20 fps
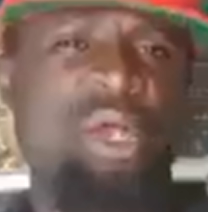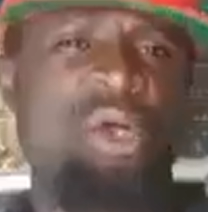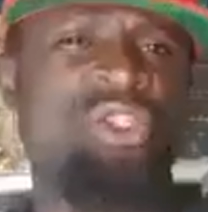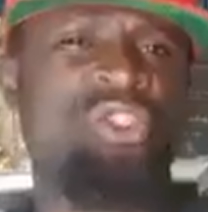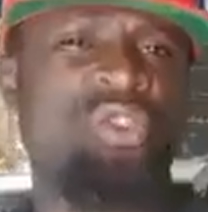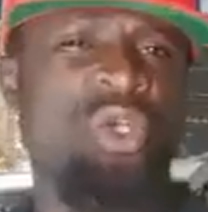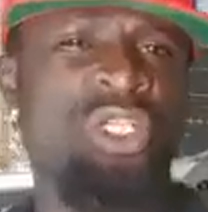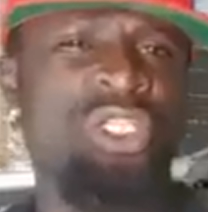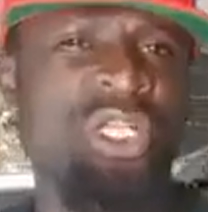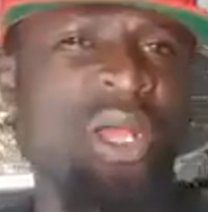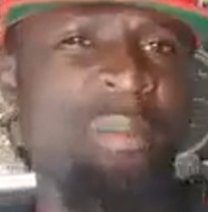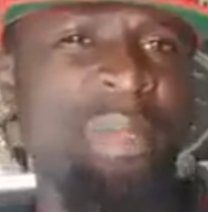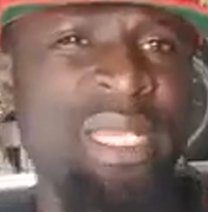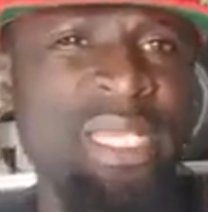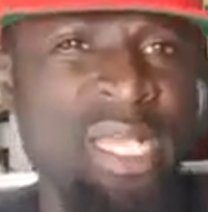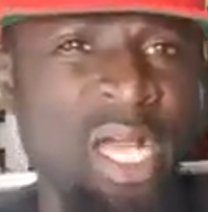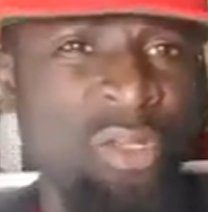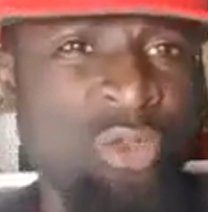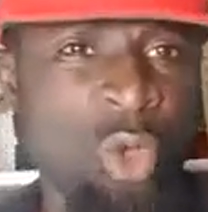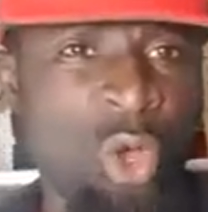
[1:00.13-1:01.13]
on social
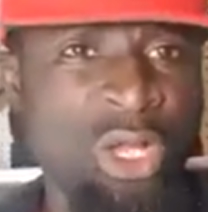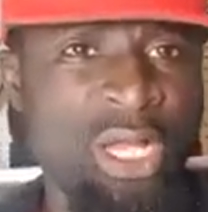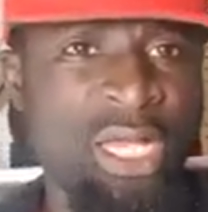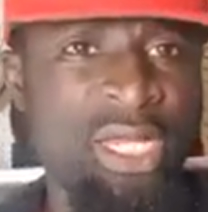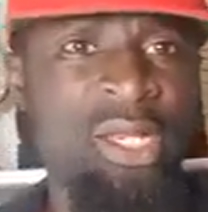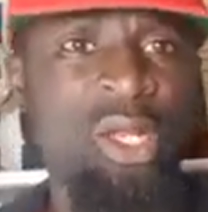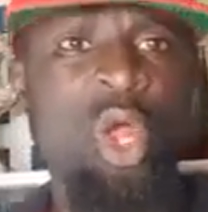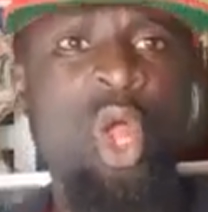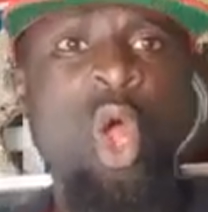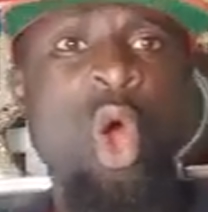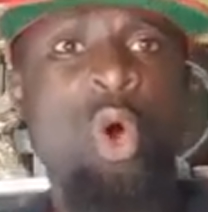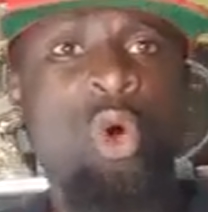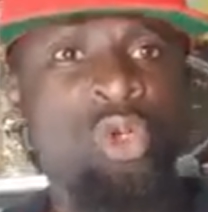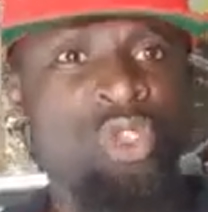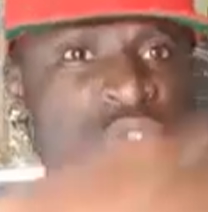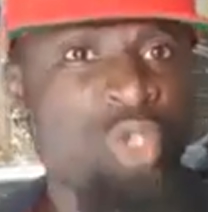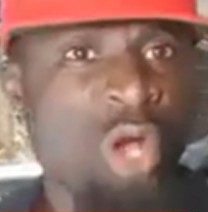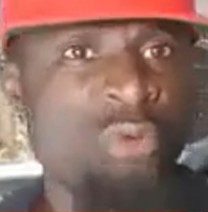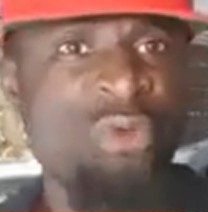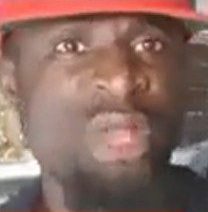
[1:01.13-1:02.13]
media talking will
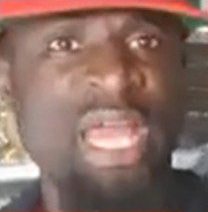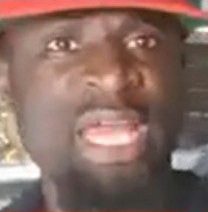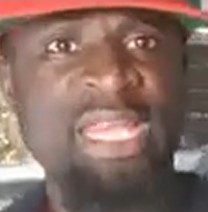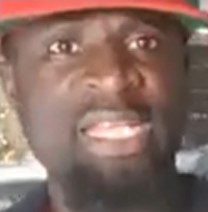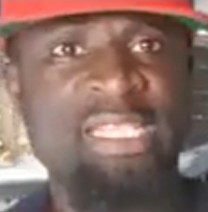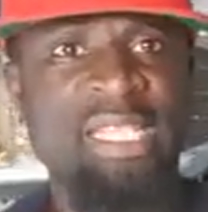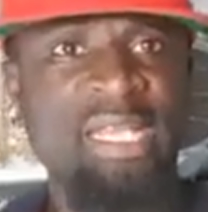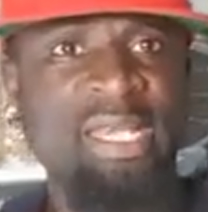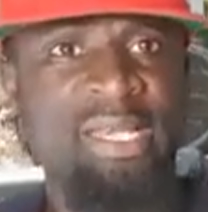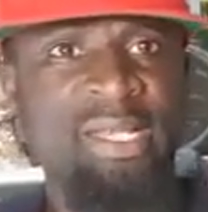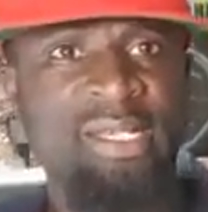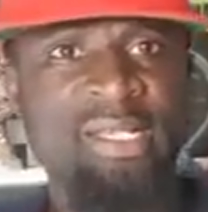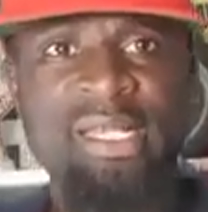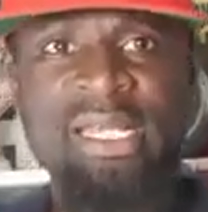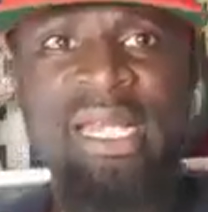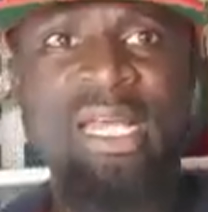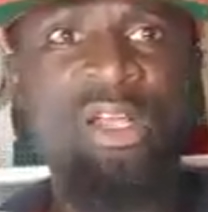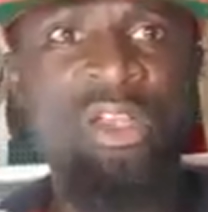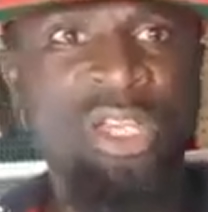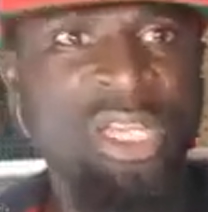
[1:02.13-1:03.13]
solve anything.
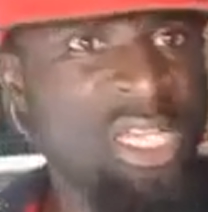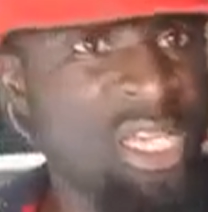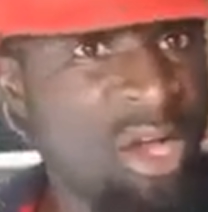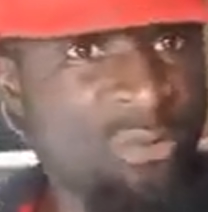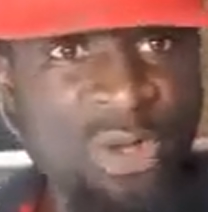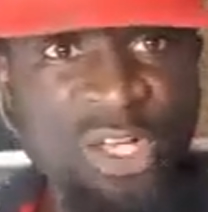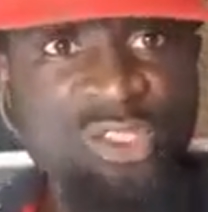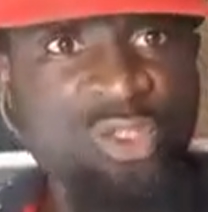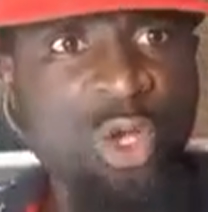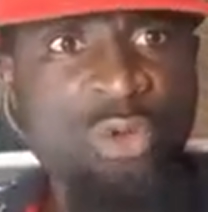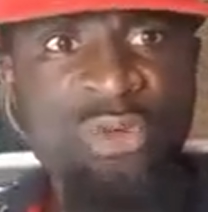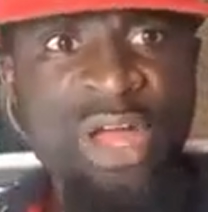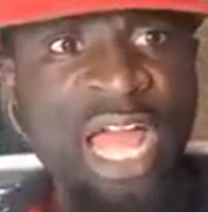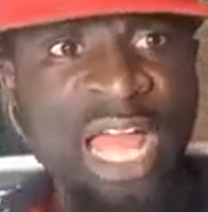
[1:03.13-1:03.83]
Never solve